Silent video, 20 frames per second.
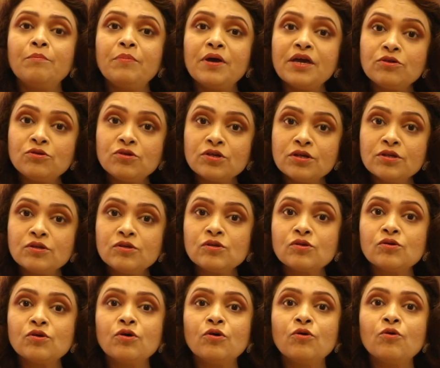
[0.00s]

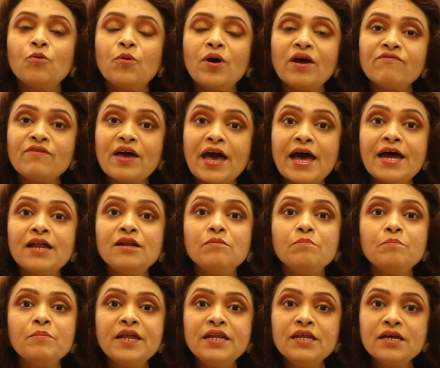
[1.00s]
Patients who have
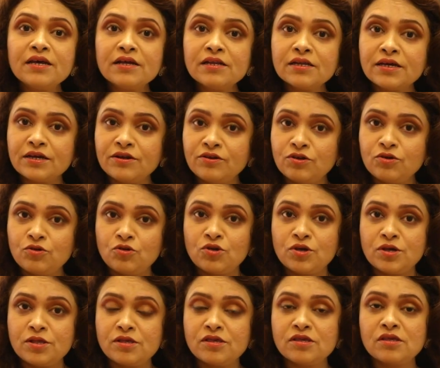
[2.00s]
had medical
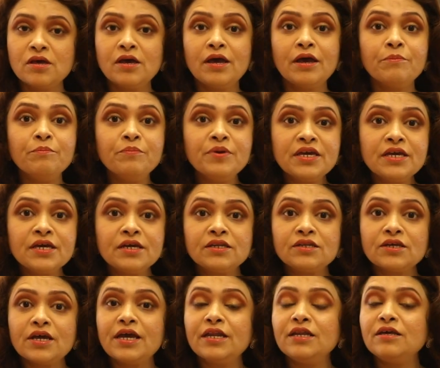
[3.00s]
conditions, be
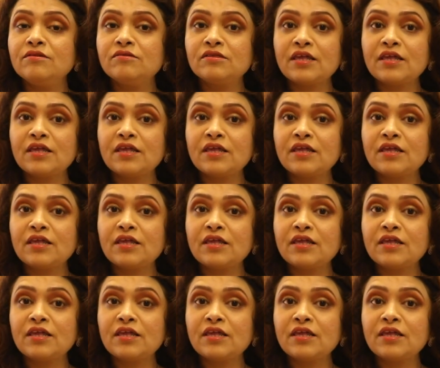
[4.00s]
it any